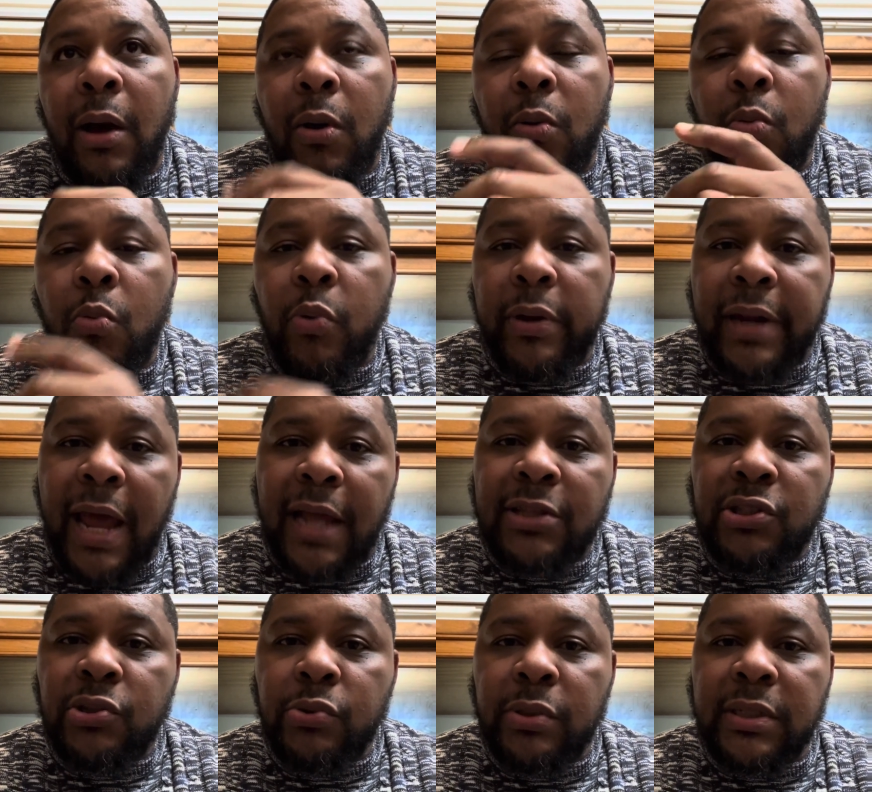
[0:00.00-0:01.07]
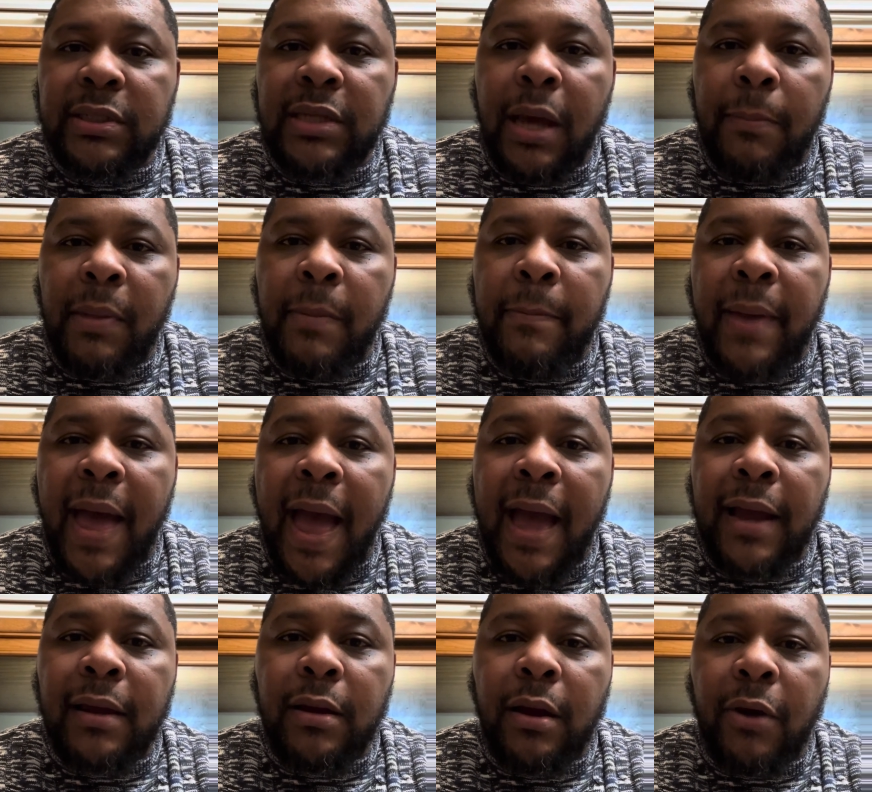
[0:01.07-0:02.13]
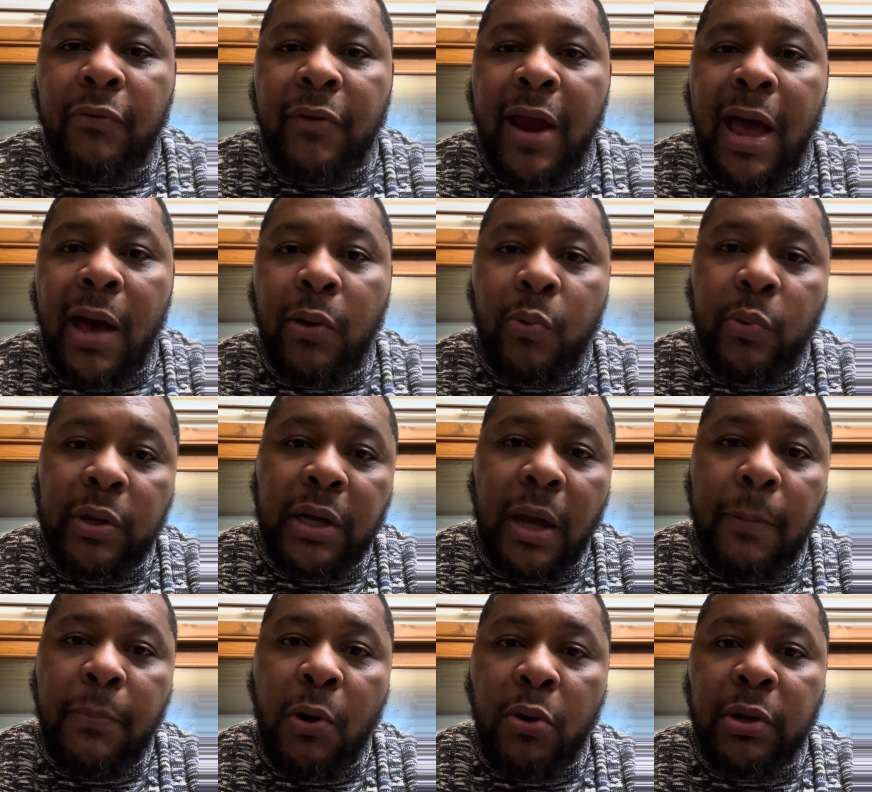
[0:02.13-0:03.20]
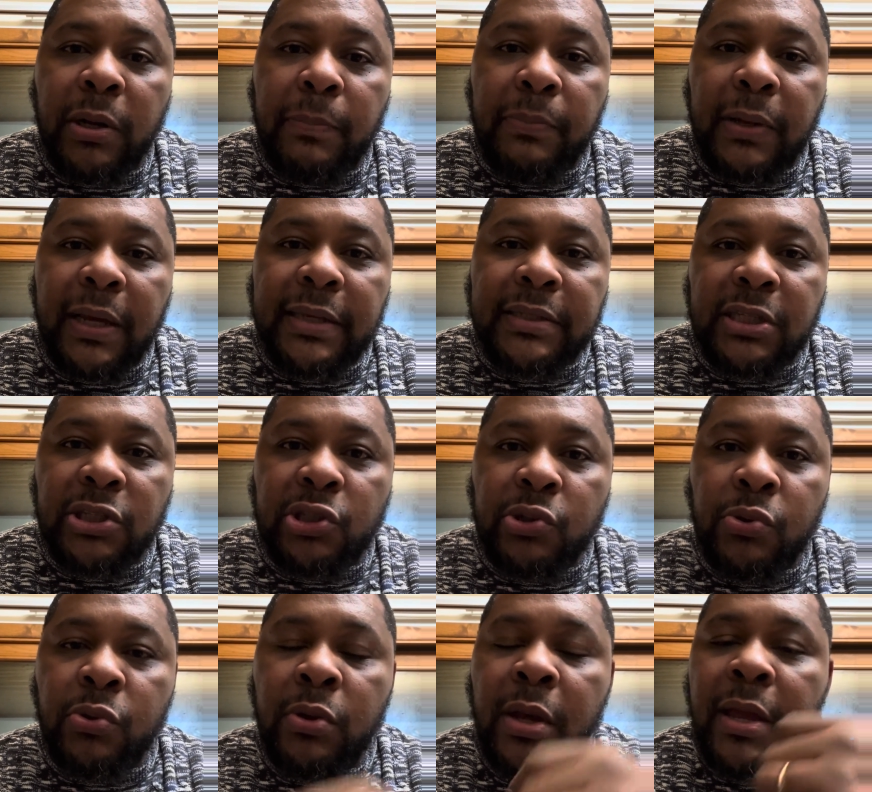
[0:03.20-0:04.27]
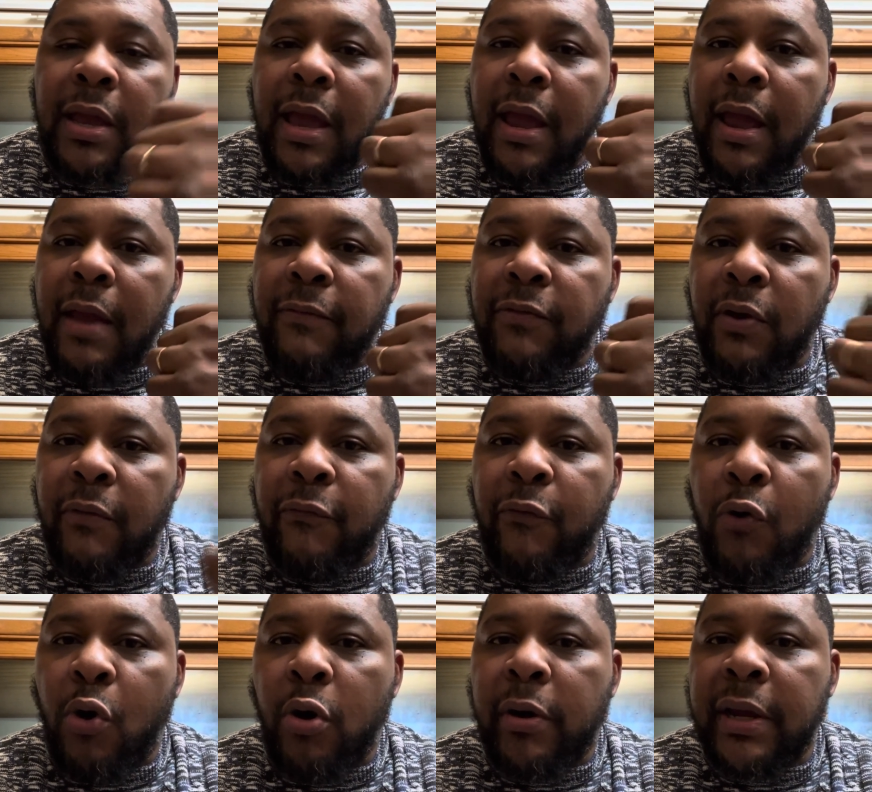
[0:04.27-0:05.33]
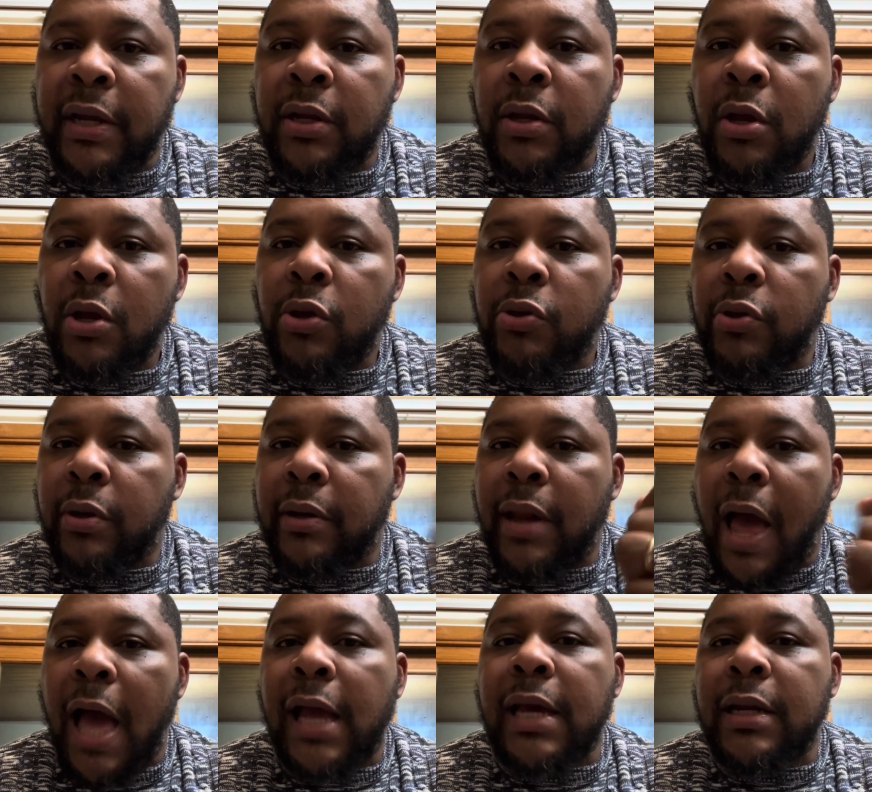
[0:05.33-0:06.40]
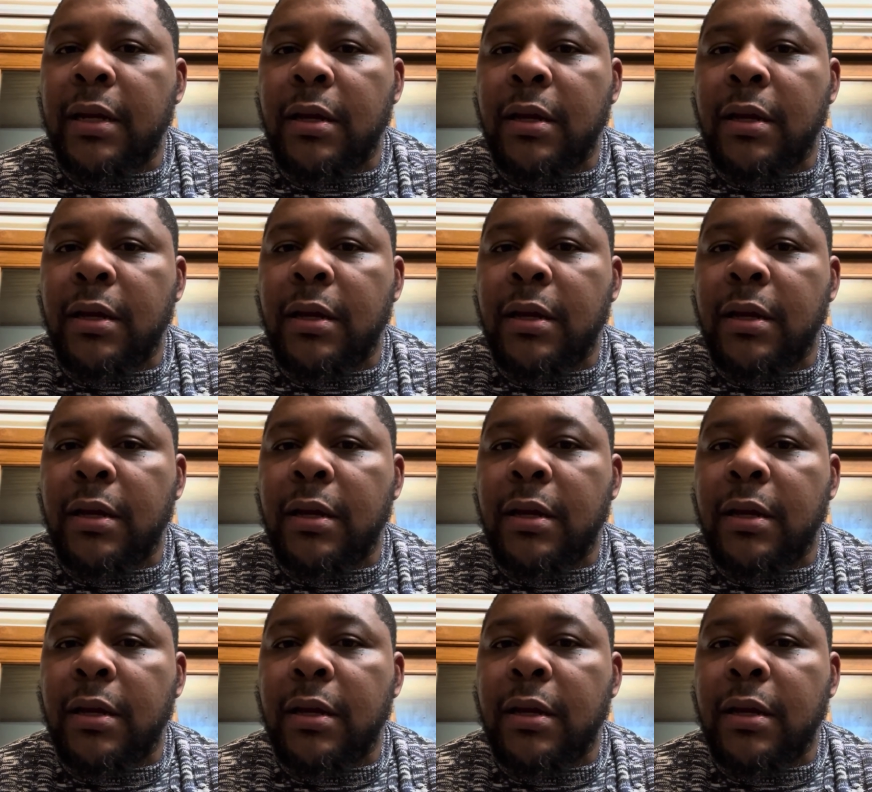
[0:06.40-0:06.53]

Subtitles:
when that suit is coming back around, when the opponent plays the suit, if you're void, you're not gonna